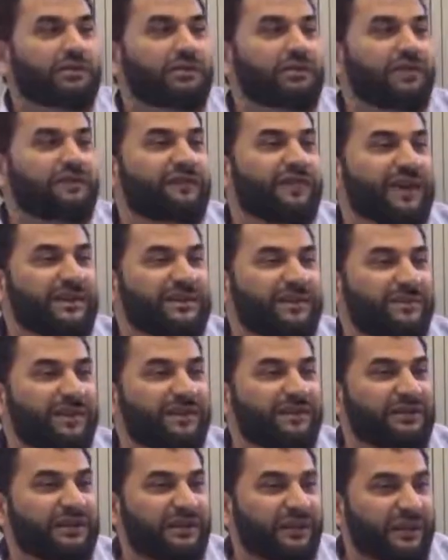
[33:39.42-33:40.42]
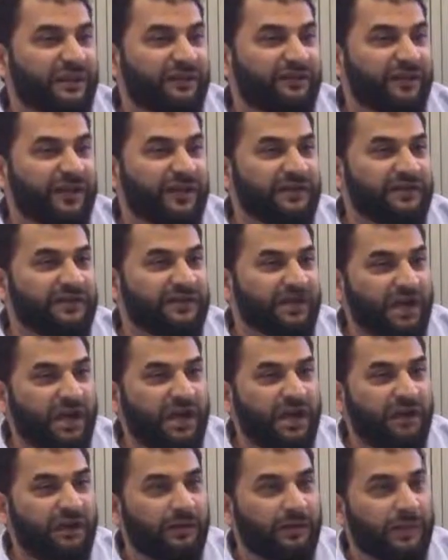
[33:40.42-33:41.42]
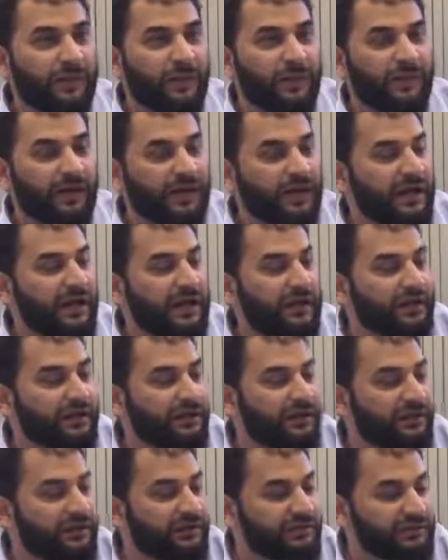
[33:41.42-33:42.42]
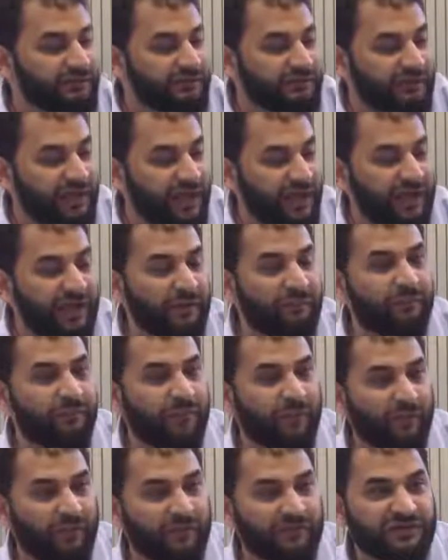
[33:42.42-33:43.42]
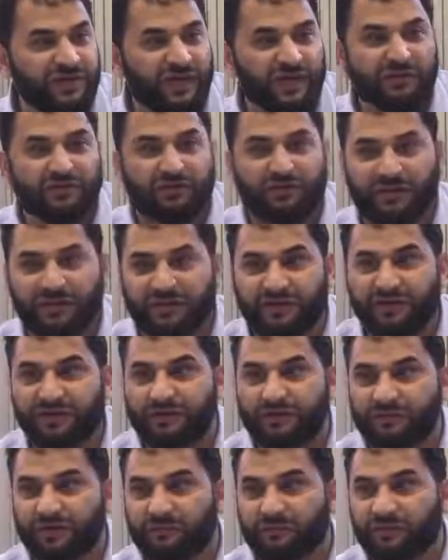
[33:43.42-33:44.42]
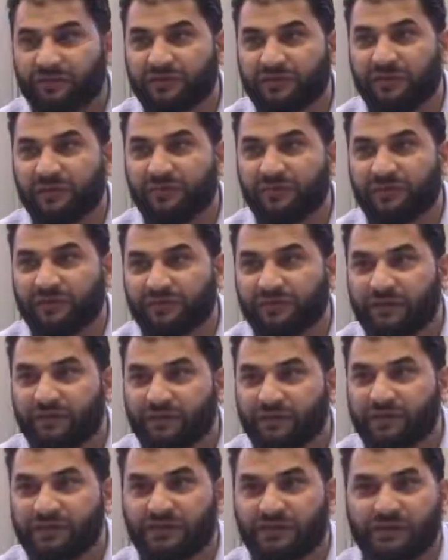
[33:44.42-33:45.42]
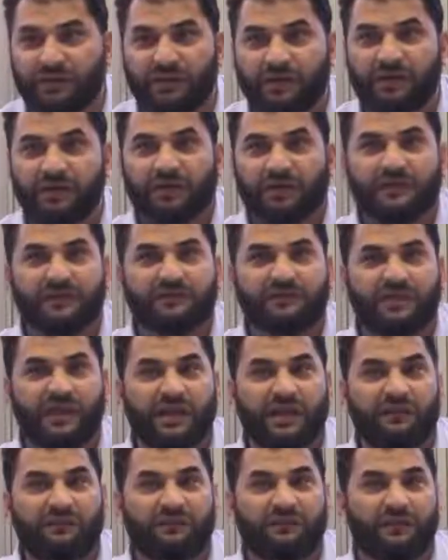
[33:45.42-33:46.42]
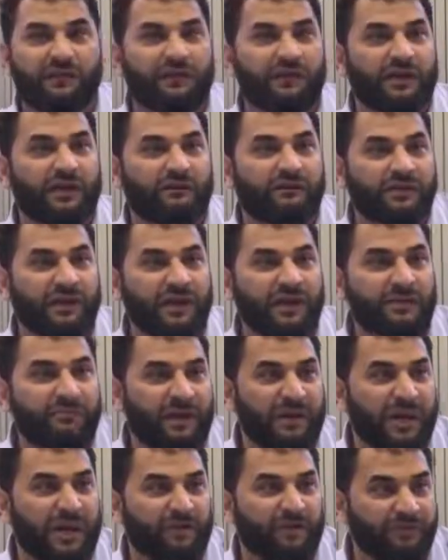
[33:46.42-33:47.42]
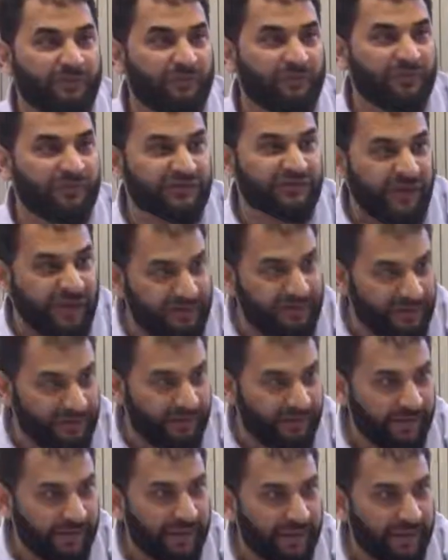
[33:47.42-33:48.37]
The Fatimid Khalifa is Shia, and they posed a threat to the Muslims of the region, because they were a very powerful state